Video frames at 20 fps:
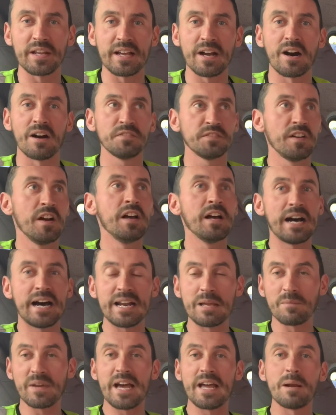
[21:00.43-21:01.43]
off and
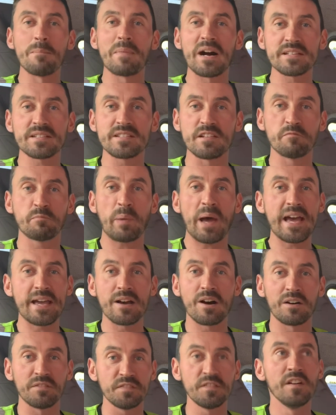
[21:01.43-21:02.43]
him getting a massive
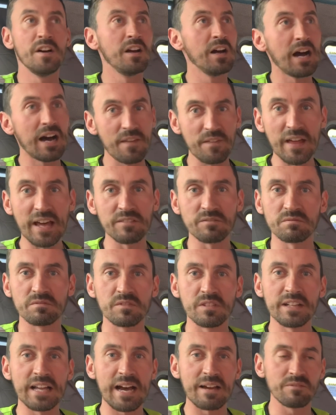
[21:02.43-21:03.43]
payoff and then
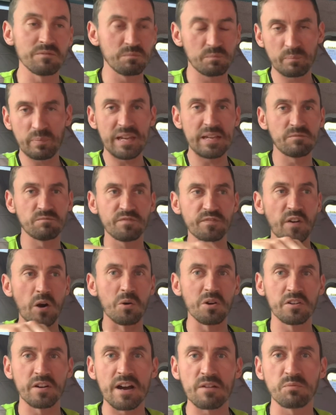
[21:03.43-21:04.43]
like being
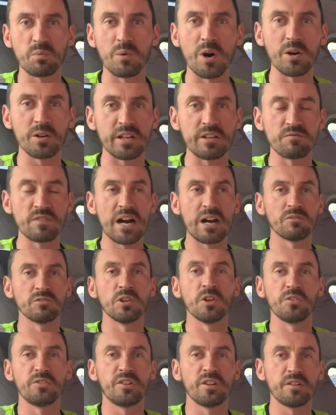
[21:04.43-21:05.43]
photographed walking around
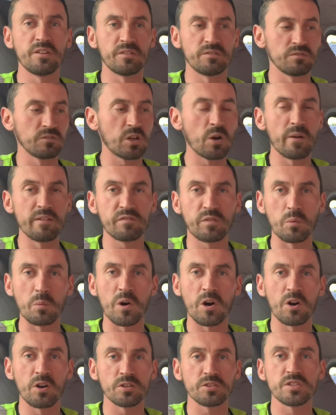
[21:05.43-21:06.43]
London and going for
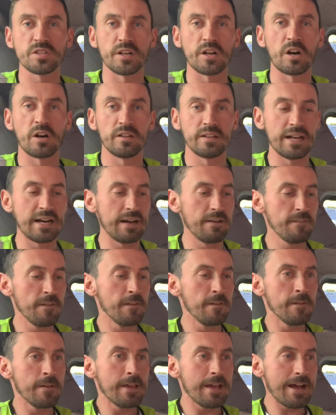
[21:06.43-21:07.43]
walks and all that.
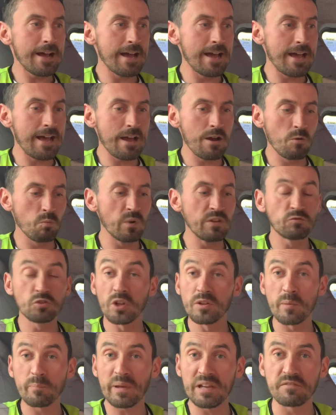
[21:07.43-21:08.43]
Uh, we've done
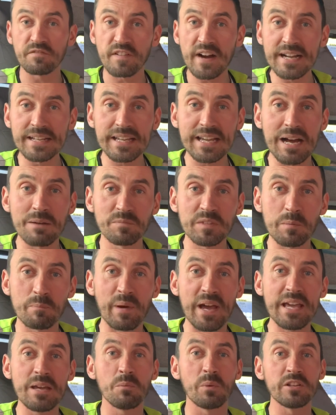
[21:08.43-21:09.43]
the big Van Cam
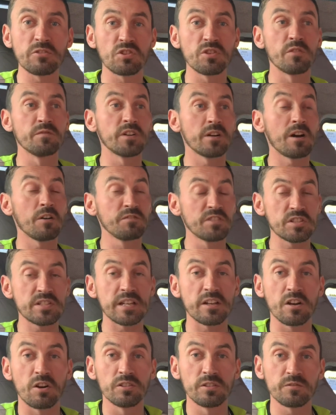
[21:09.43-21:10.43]
debate, which obviously
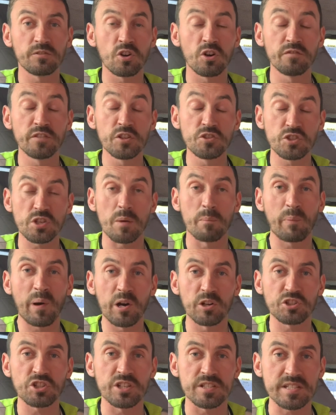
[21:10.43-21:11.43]
co covers
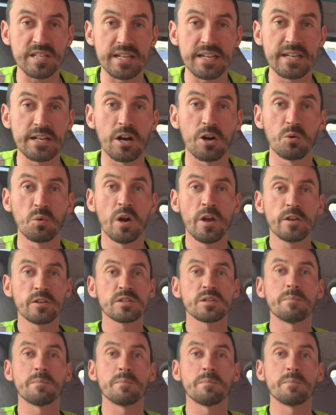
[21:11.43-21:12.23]
Pochettino to